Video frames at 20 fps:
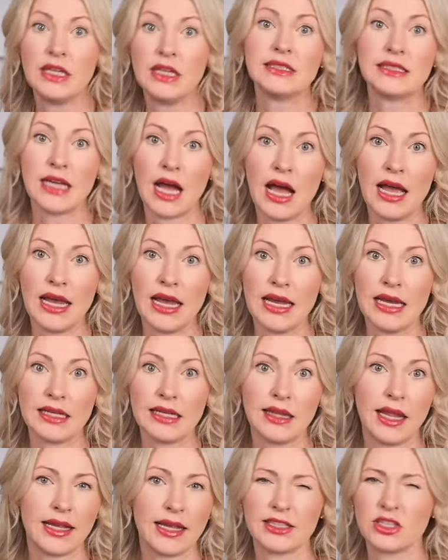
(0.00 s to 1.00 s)
diet,
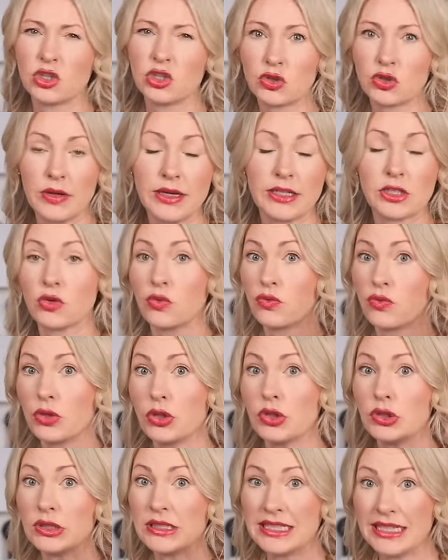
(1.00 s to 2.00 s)
like a strict
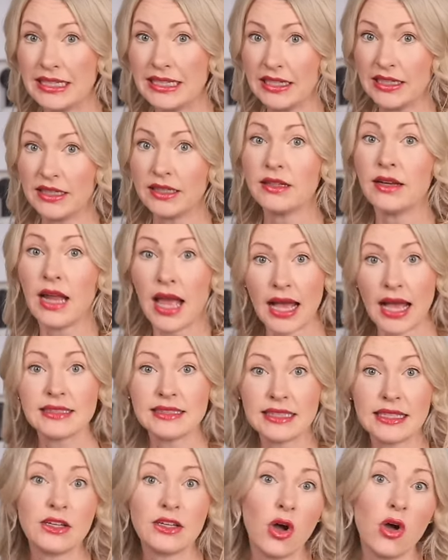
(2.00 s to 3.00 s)
routine, as
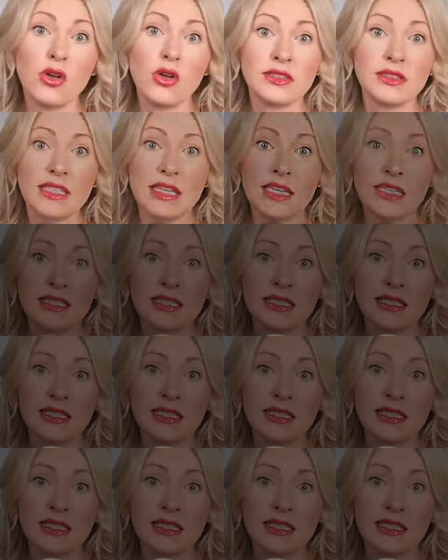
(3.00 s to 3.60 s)
he calls it.